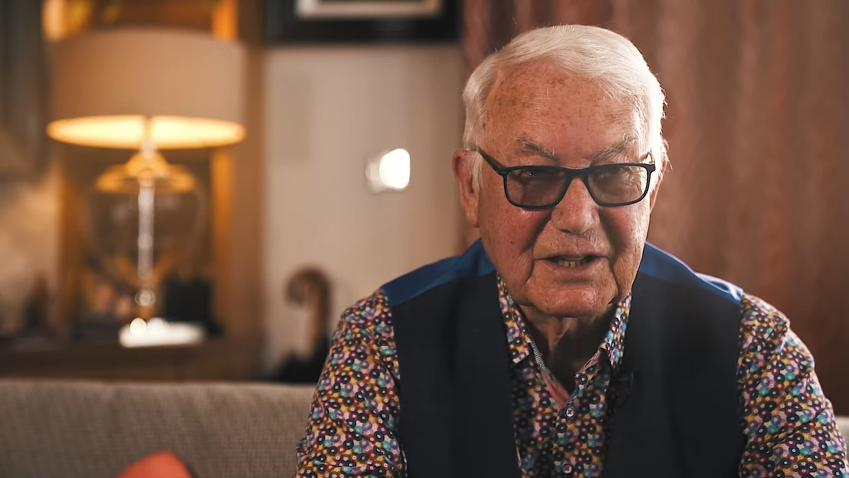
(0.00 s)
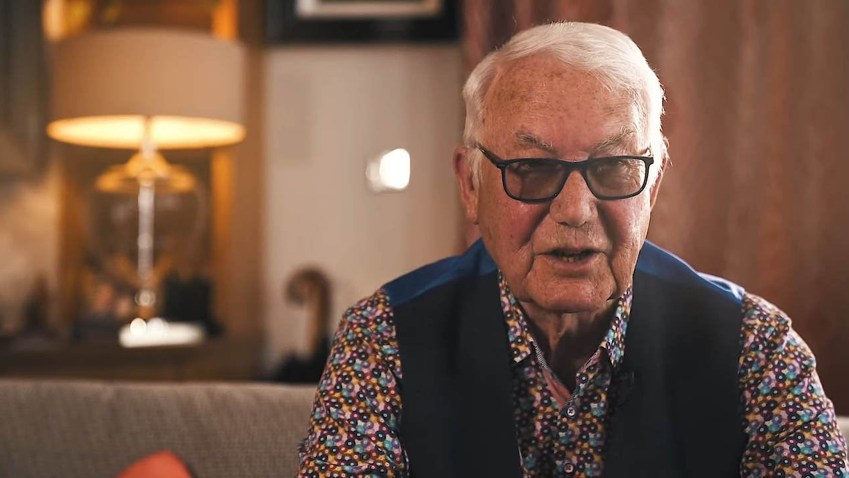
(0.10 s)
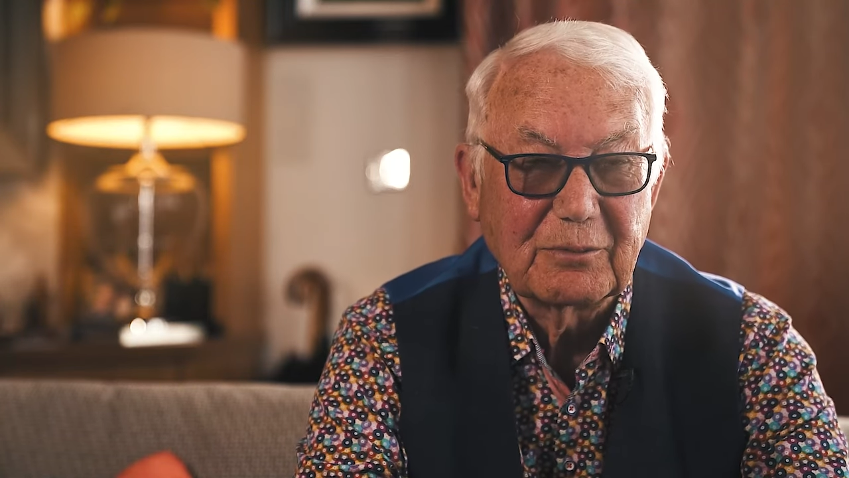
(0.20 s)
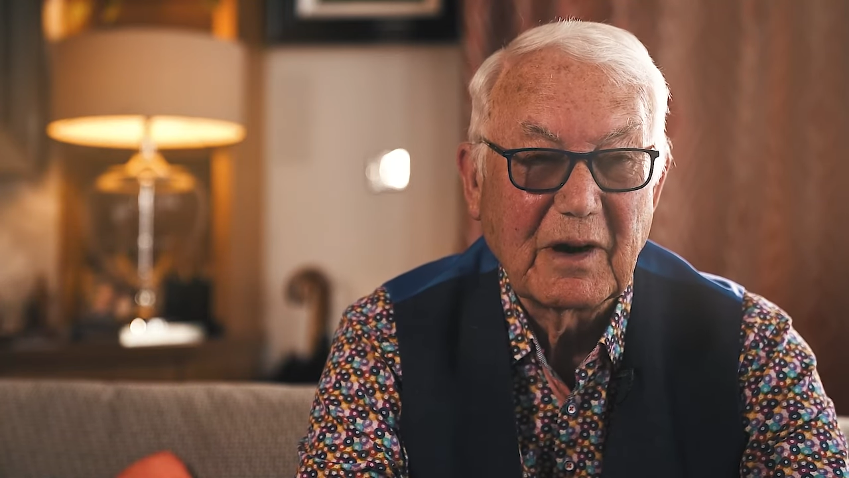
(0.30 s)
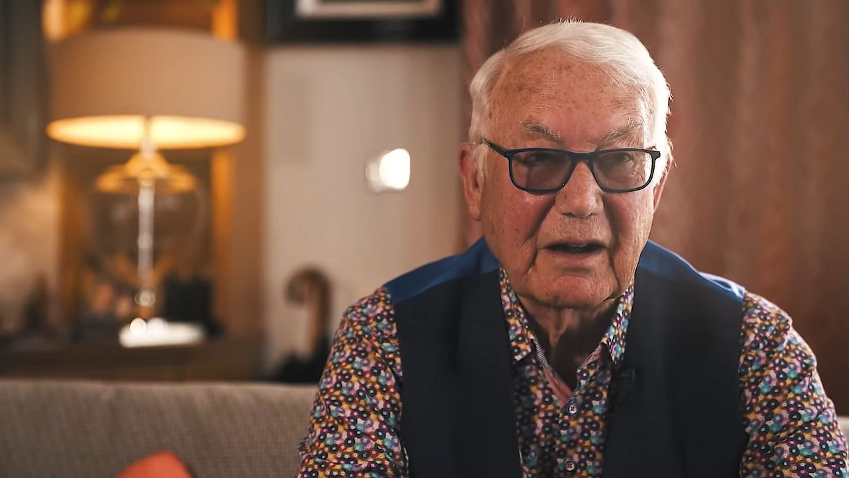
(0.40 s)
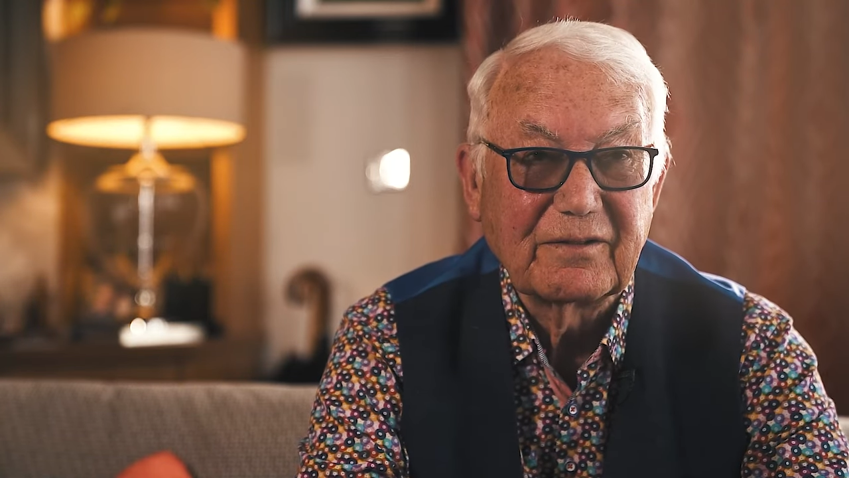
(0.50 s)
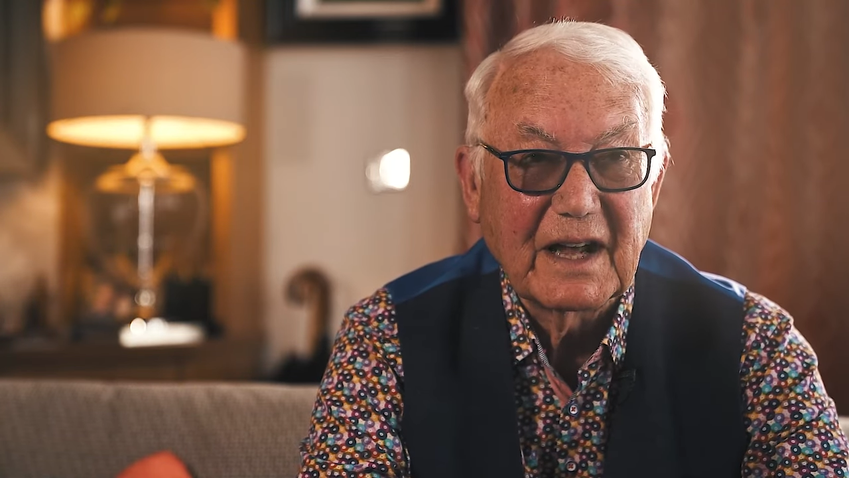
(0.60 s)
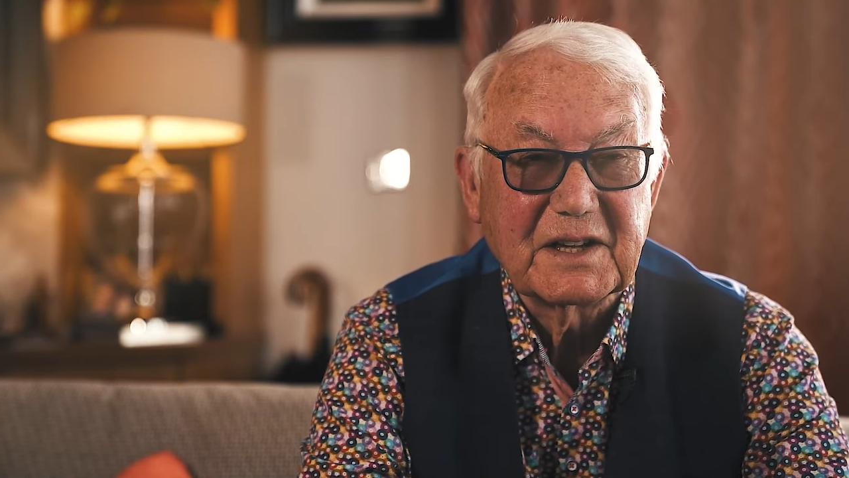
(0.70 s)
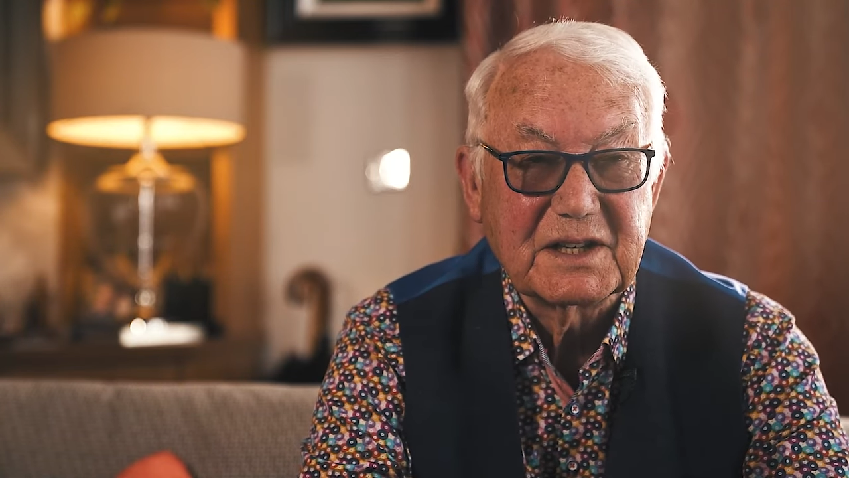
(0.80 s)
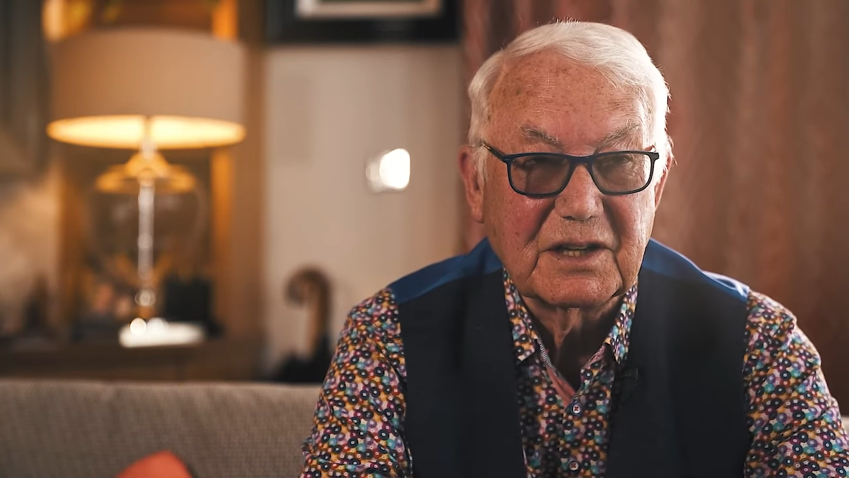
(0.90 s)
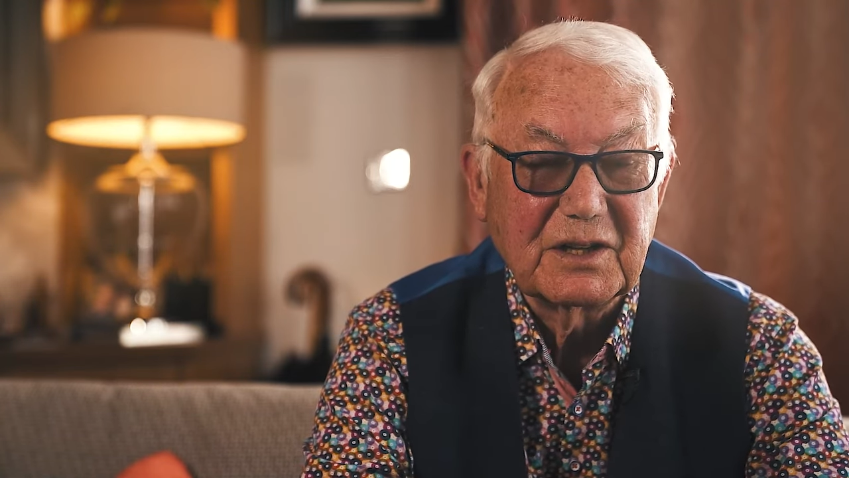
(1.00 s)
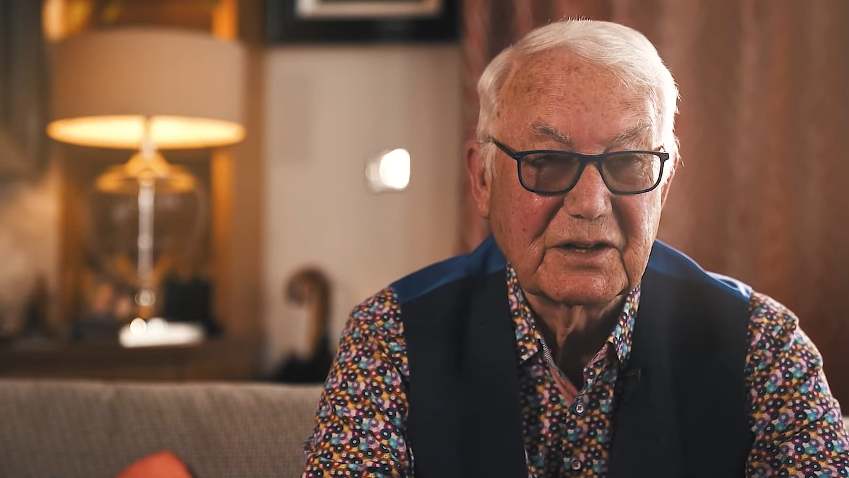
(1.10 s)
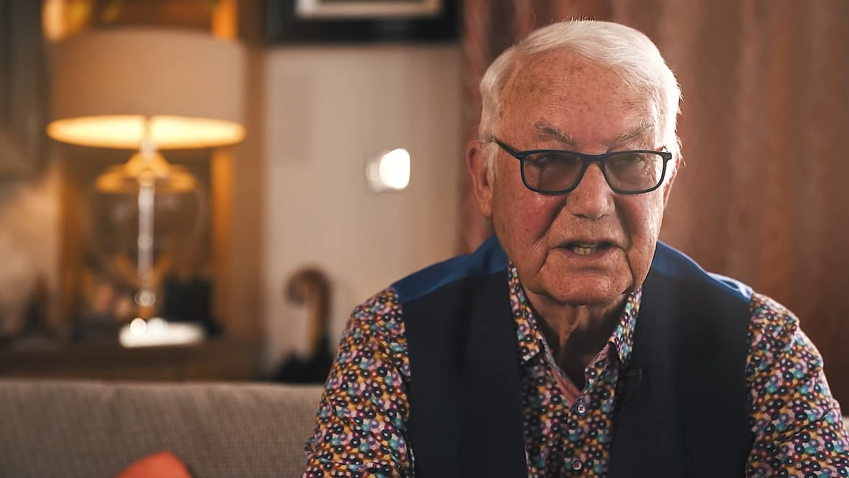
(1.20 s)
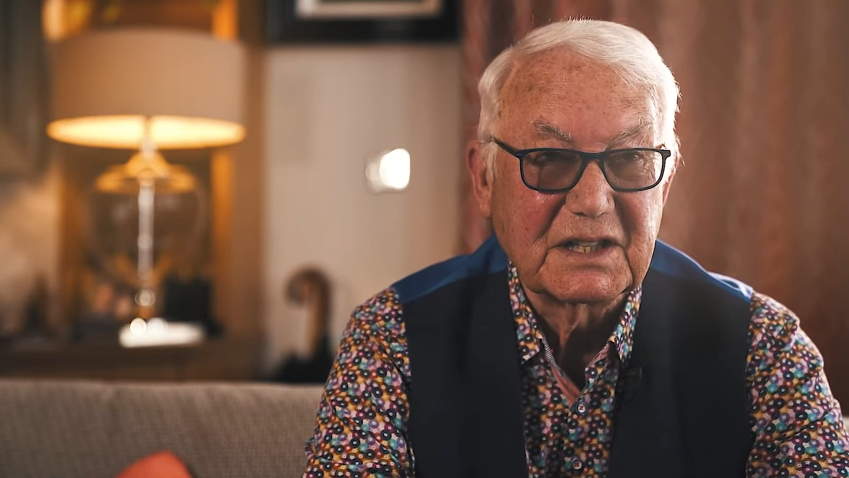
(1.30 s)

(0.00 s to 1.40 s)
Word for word: took my fancy in those